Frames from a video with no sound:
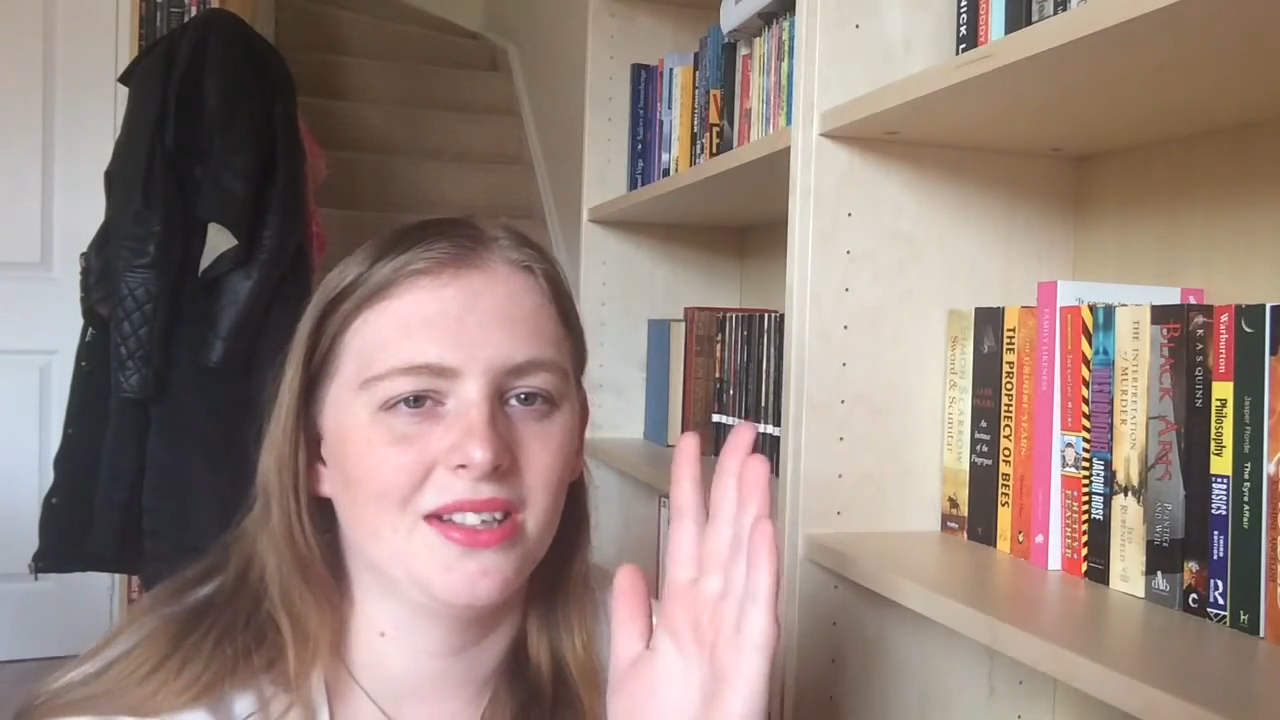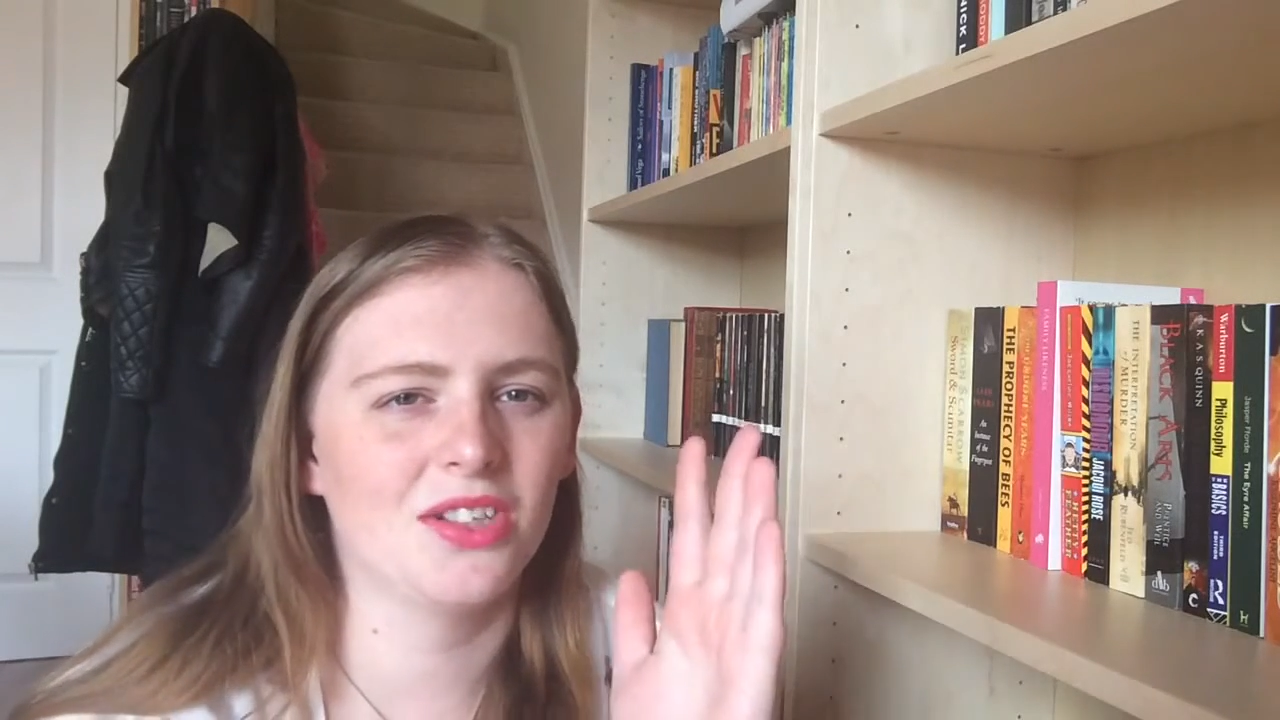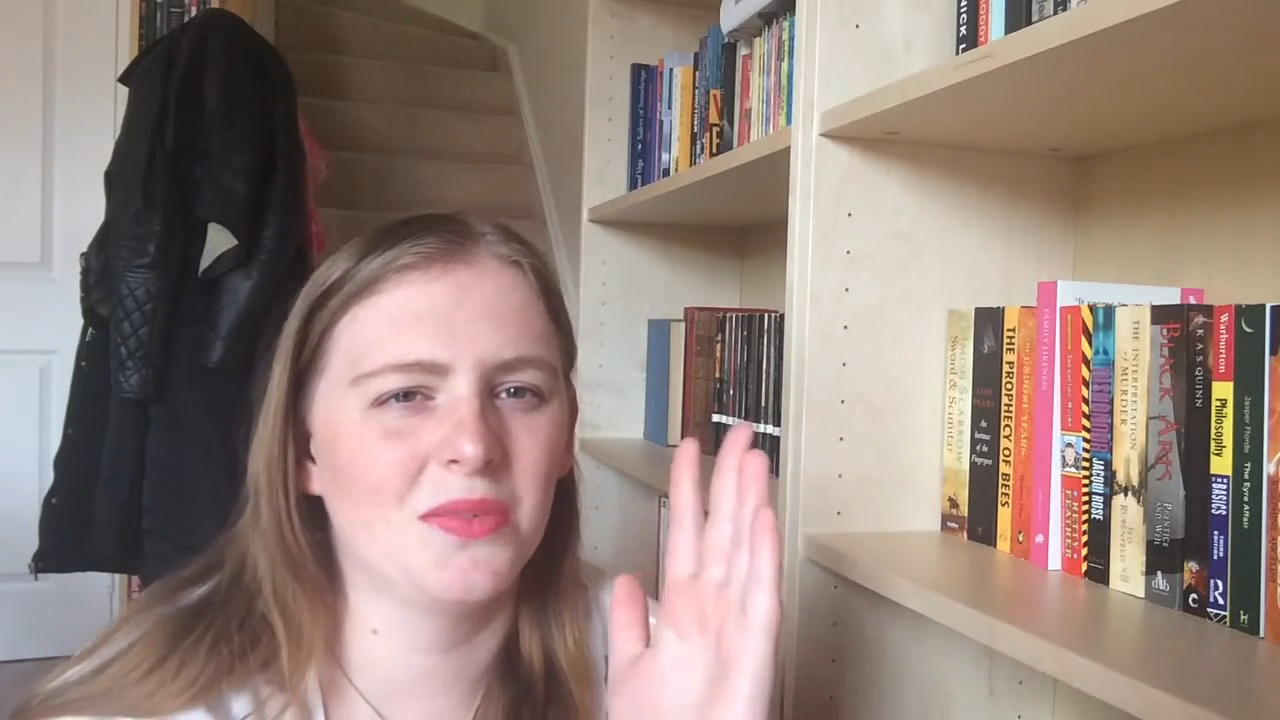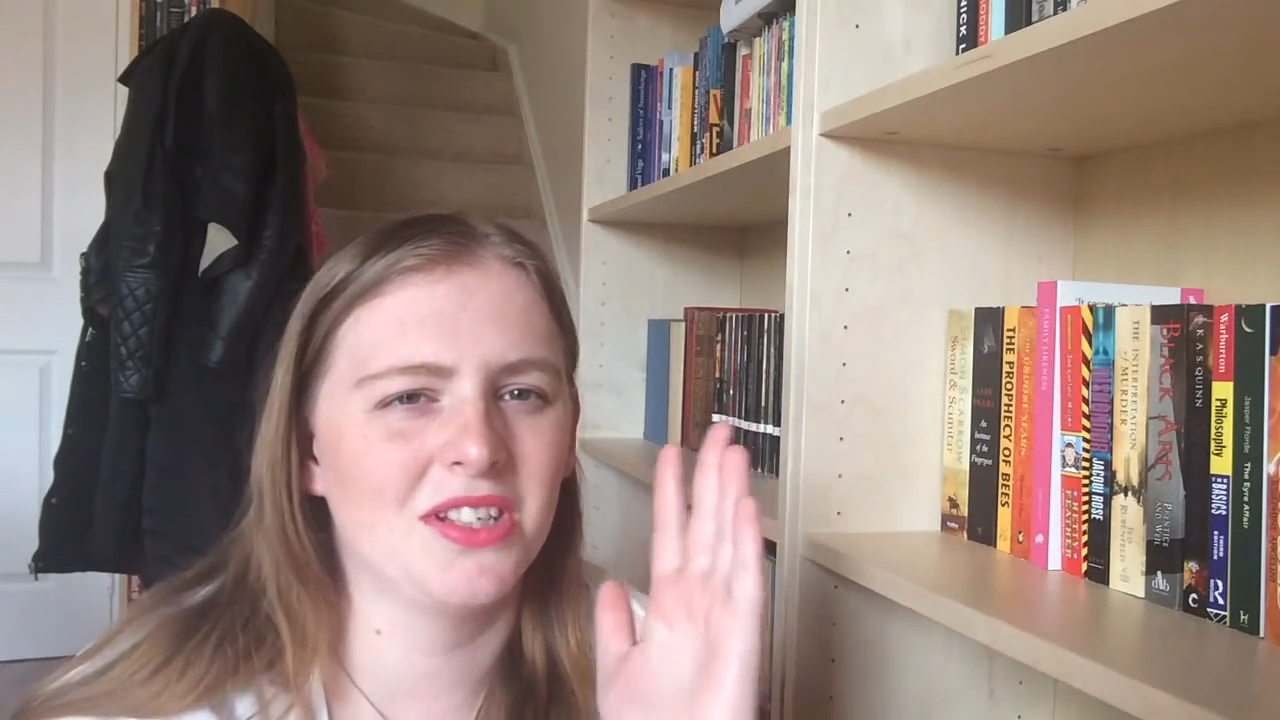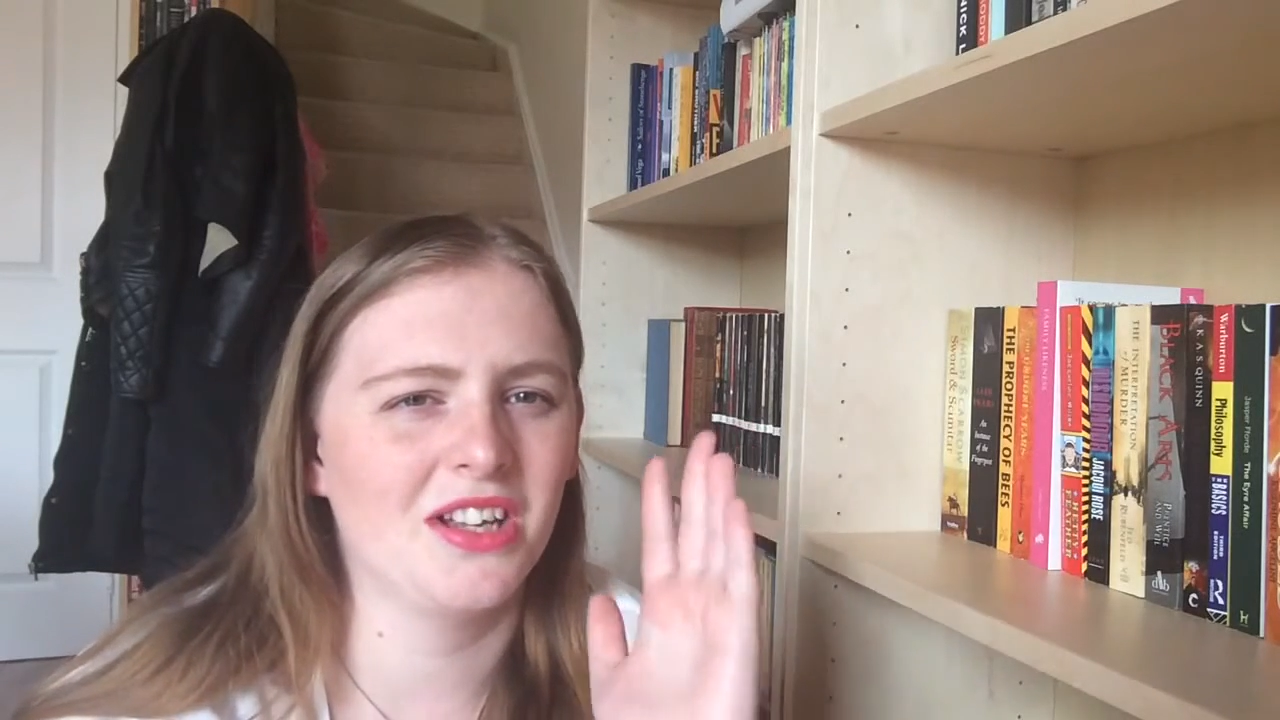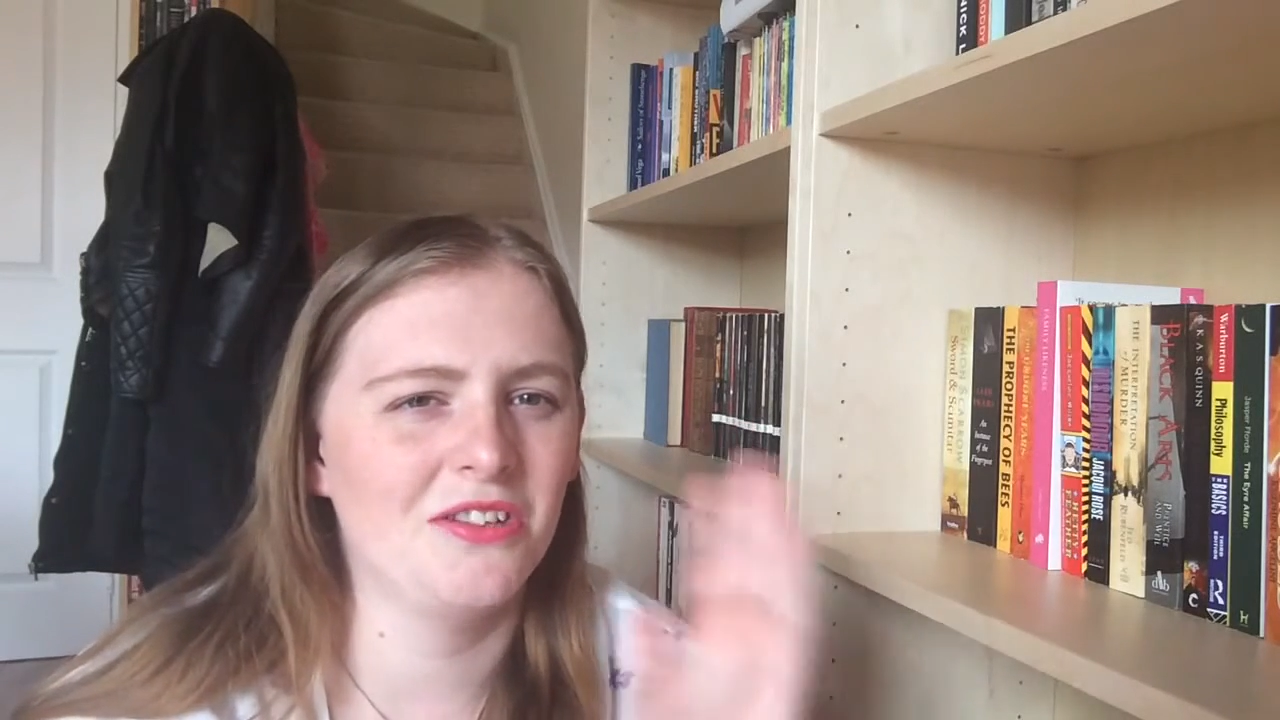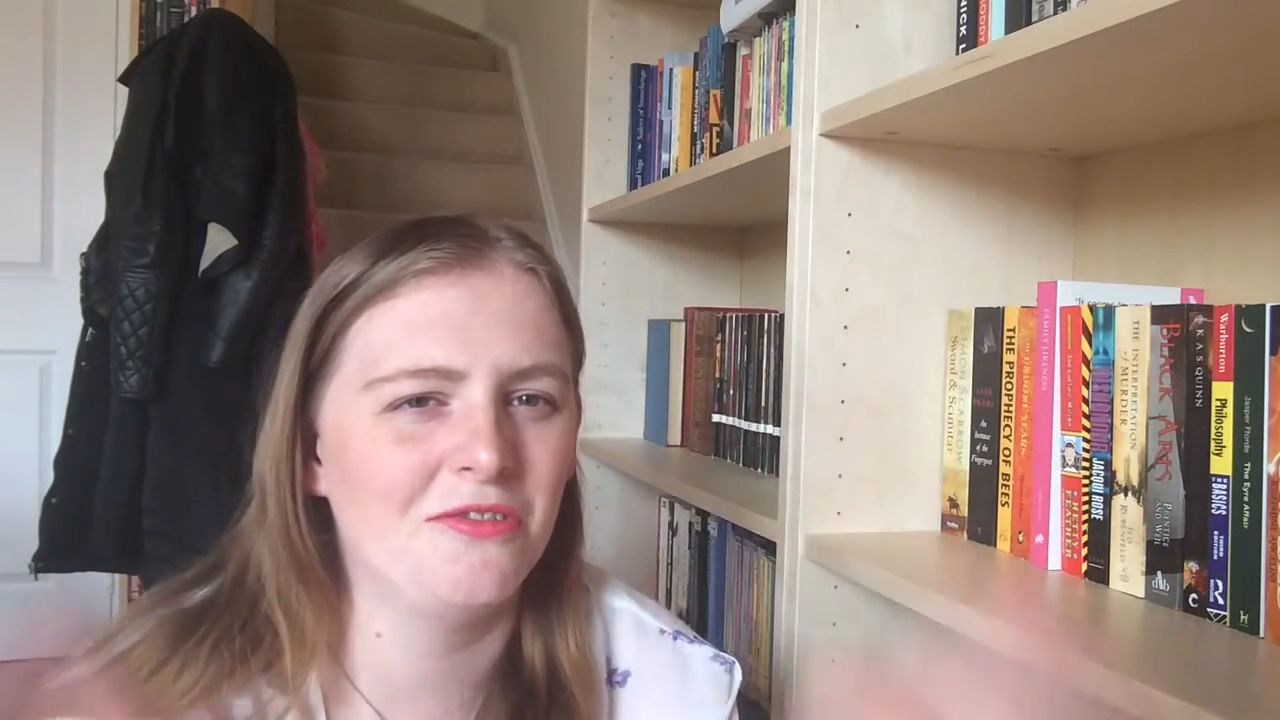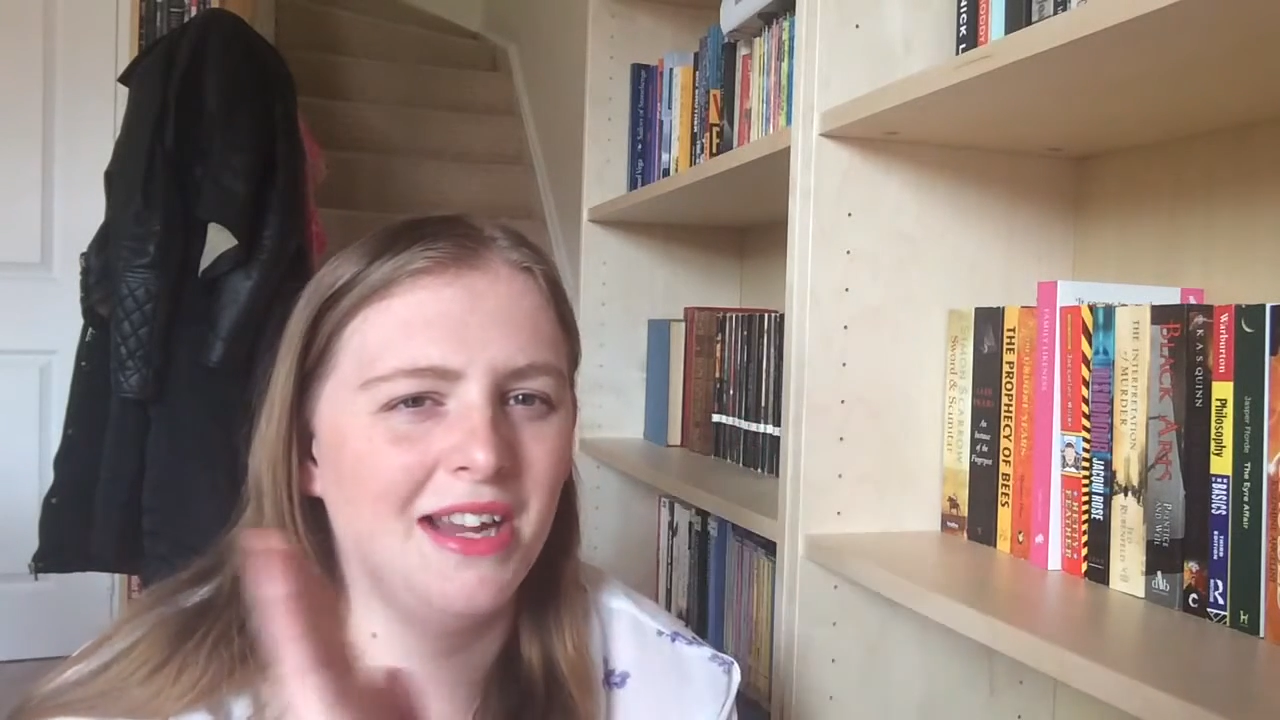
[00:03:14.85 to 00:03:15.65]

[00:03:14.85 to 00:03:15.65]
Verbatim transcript: It's almost like you're